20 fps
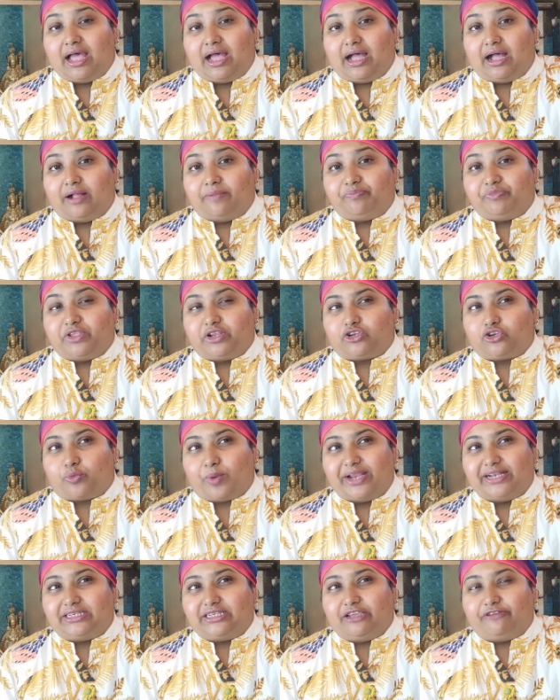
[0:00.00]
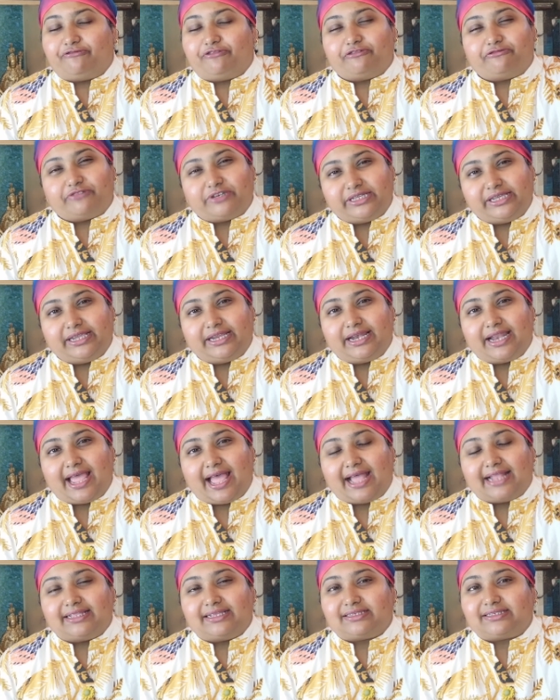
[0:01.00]
2015,
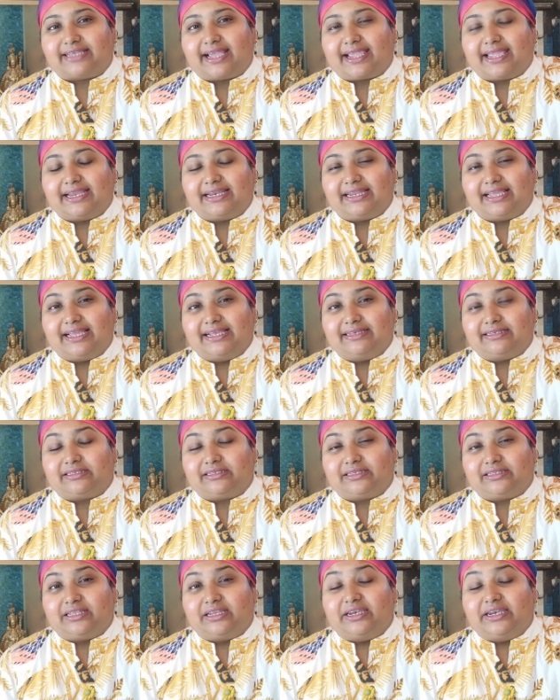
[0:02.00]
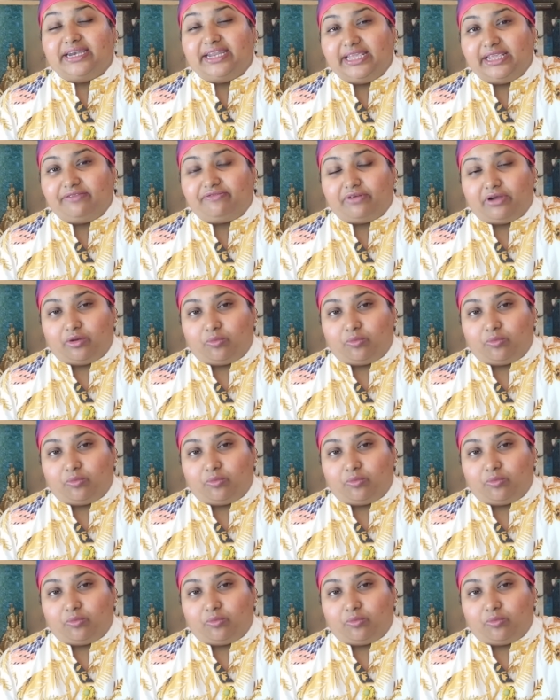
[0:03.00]
and the second is the Neve